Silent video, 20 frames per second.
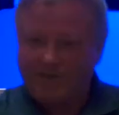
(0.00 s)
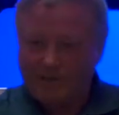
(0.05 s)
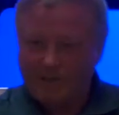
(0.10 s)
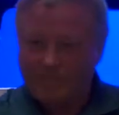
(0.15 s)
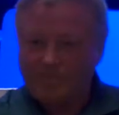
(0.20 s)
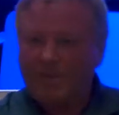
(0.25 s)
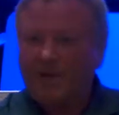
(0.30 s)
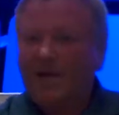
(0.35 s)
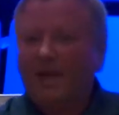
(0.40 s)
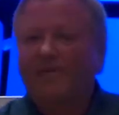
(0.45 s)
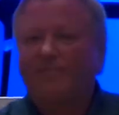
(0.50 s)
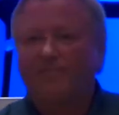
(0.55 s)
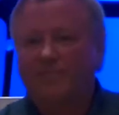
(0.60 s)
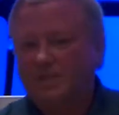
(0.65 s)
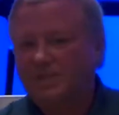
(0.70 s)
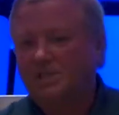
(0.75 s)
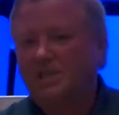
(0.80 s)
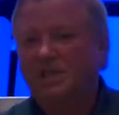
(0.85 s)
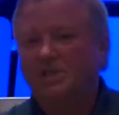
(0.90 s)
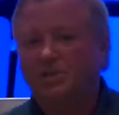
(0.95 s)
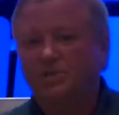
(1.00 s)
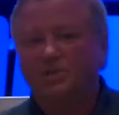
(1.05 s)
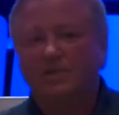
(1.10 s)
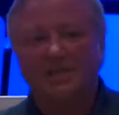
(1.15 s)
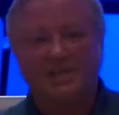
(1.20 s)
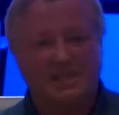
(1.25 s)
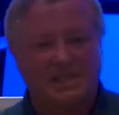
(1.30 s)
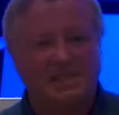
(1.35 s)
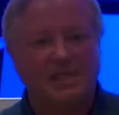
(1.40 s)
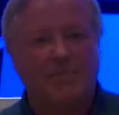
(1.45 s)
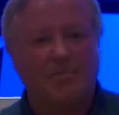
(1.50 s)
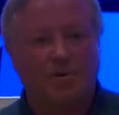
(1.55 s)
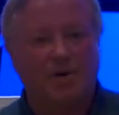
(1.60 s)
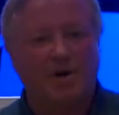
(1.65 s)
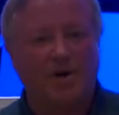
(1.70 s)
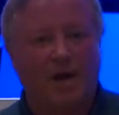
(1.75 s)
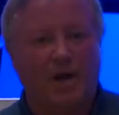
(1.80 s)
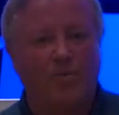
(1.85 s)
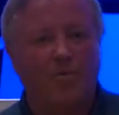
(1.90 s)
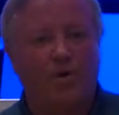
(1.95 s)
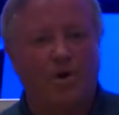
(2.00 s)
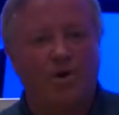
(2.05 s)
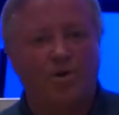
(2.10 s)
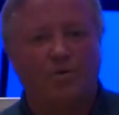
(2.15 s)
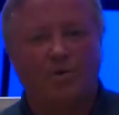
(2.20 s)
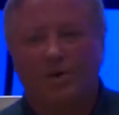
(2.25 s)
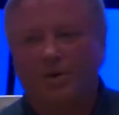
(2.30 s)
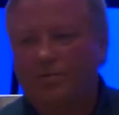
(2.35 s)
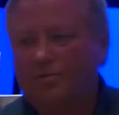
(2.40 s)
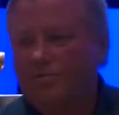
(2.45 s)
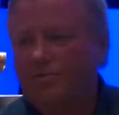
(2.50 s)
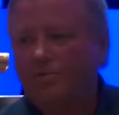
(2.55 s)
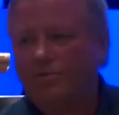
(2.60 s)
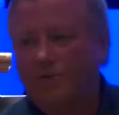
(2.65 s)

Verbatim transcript: a, have essentially a separate network going through